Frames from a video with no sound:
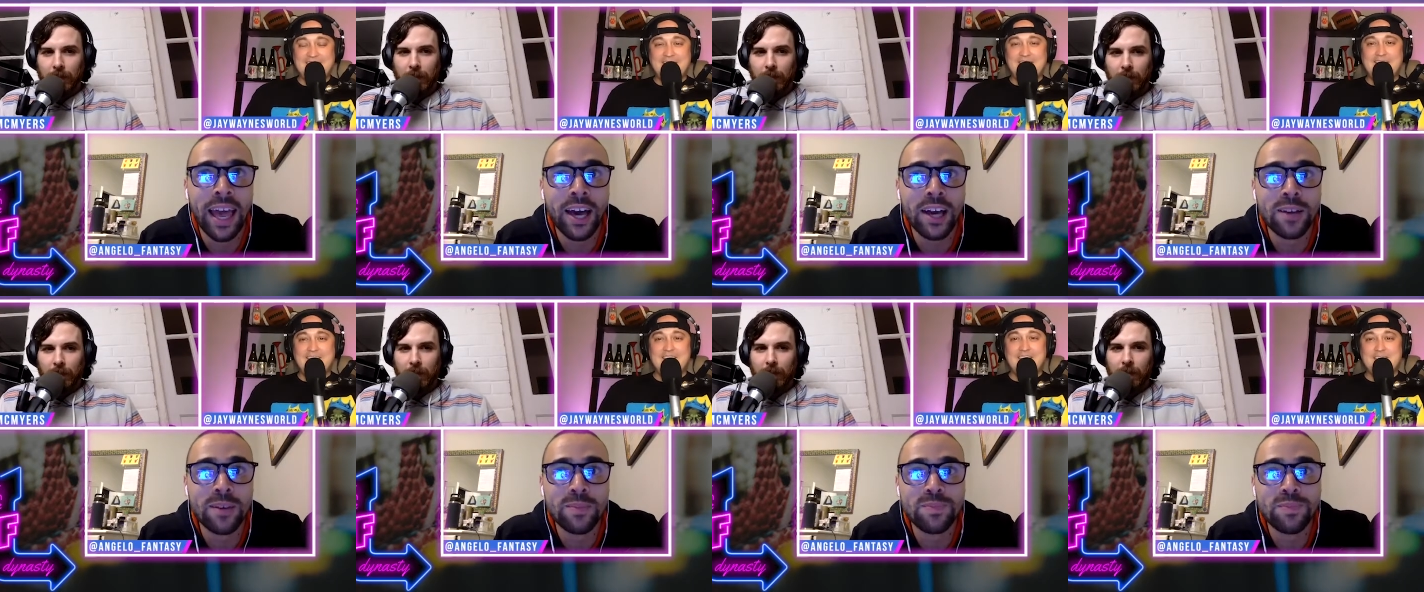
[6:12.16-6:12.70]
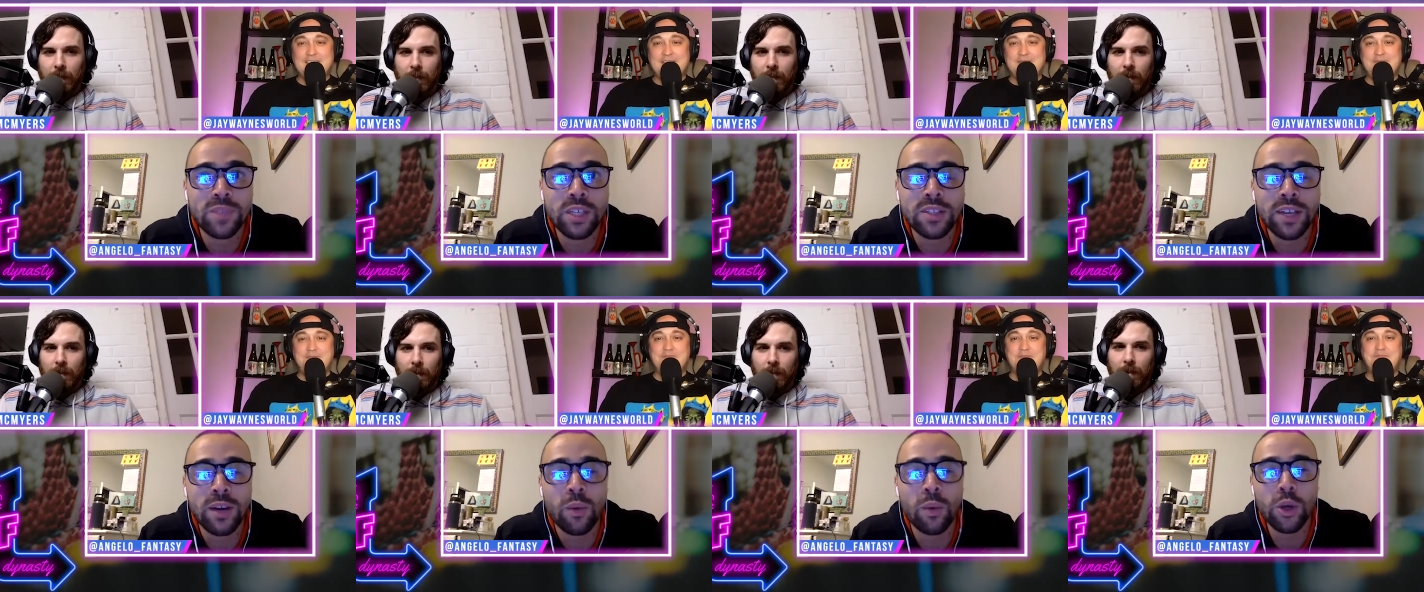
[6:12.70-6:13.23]
Speaker 1: and
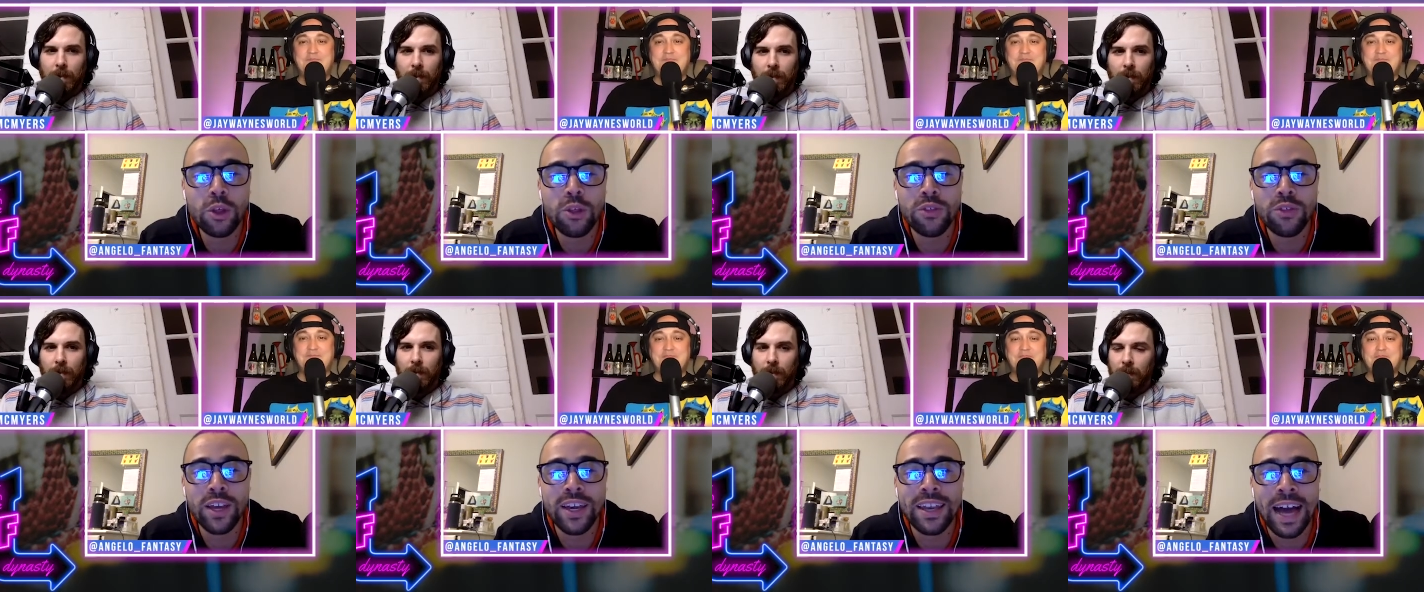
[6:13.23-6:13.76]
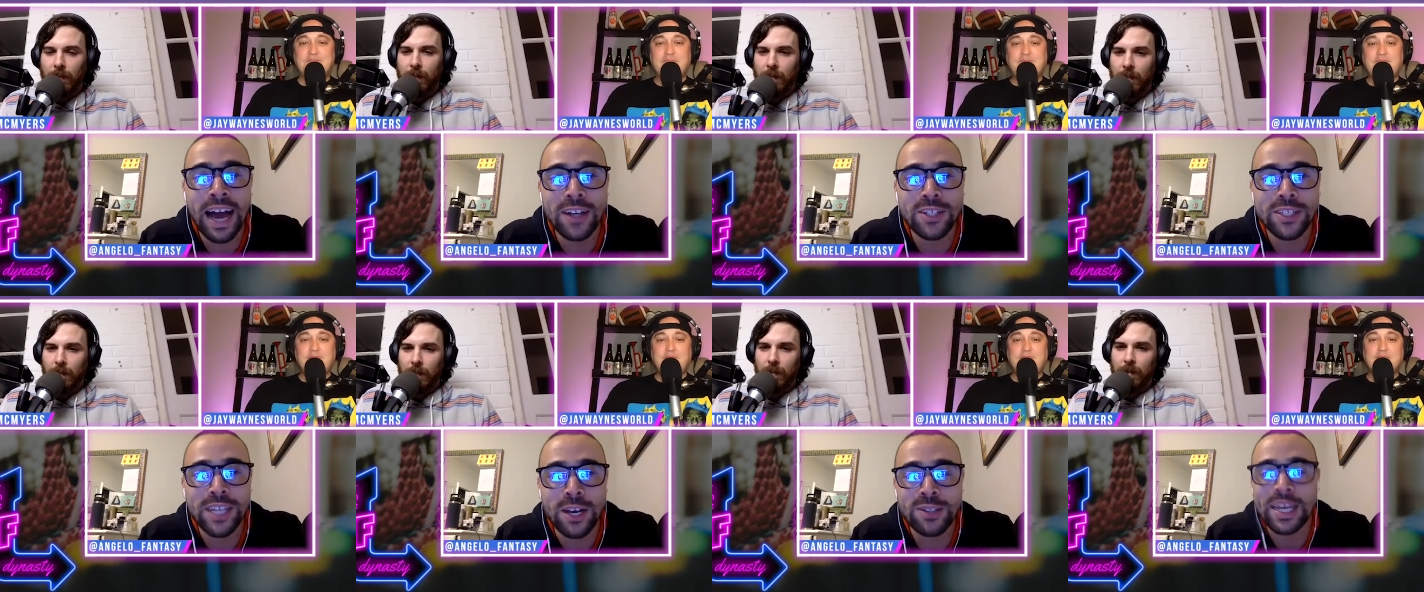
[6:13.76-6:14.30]
he's like, What do you think of
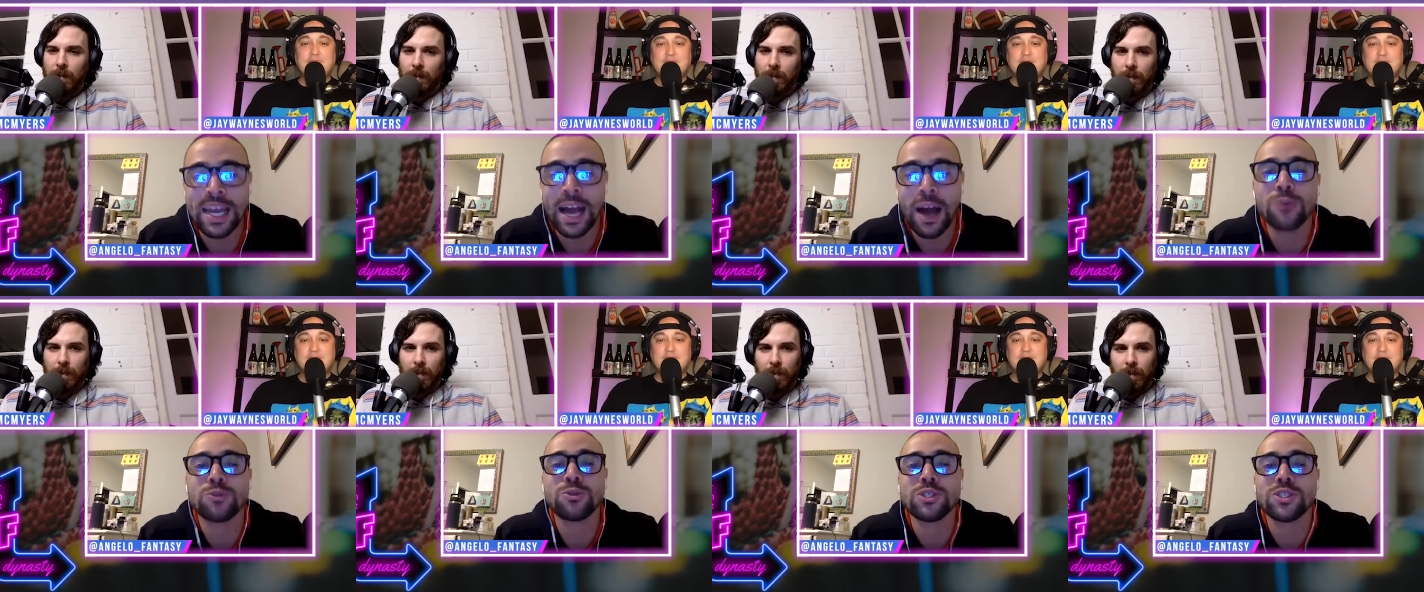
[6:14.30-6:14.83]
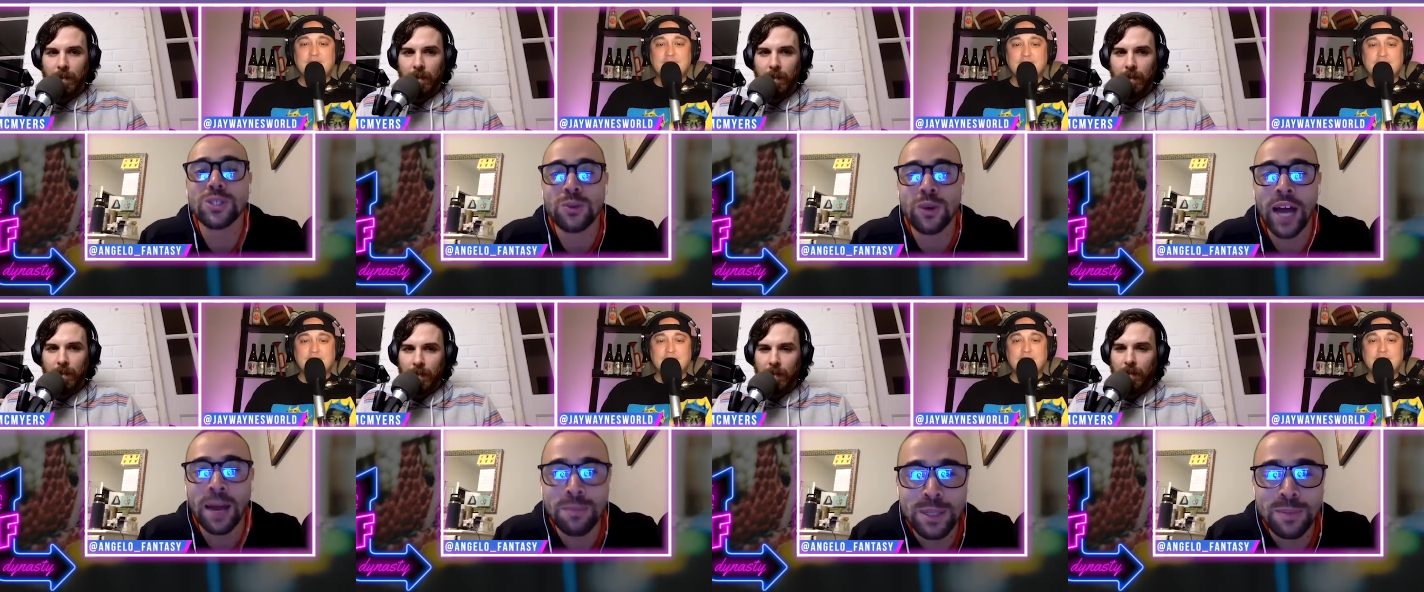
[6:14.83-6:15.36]
Najee here? It's like, How would you
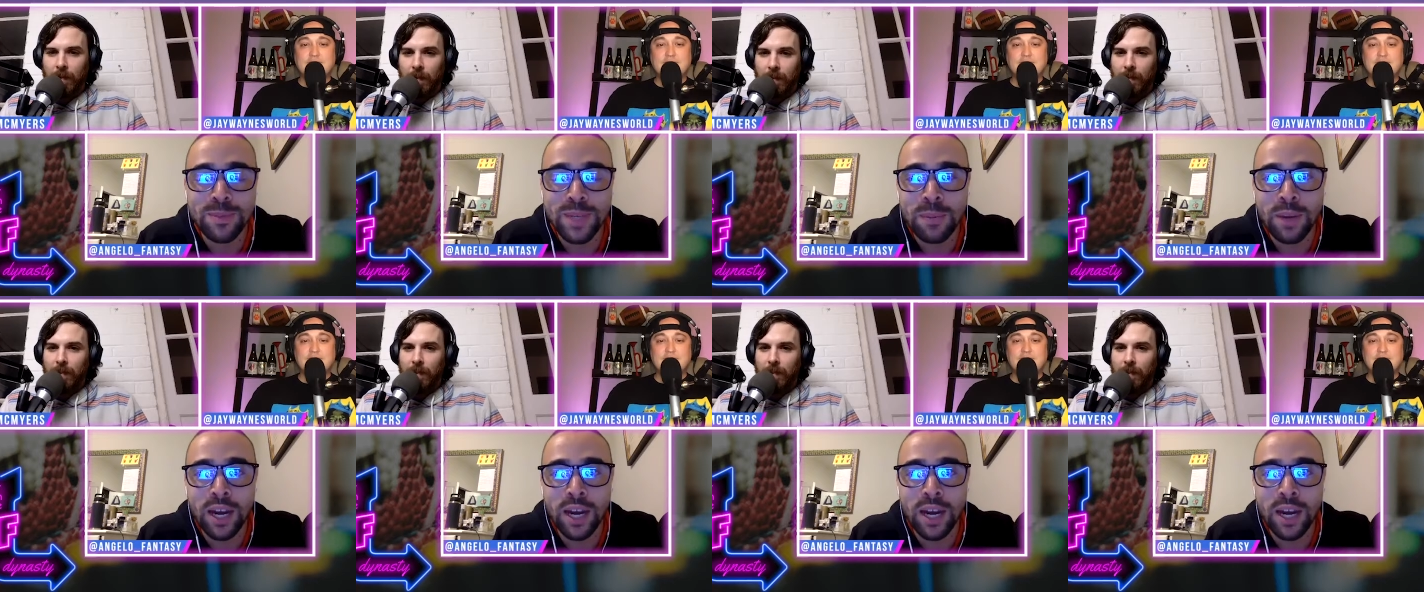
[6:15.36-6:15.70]
describe him?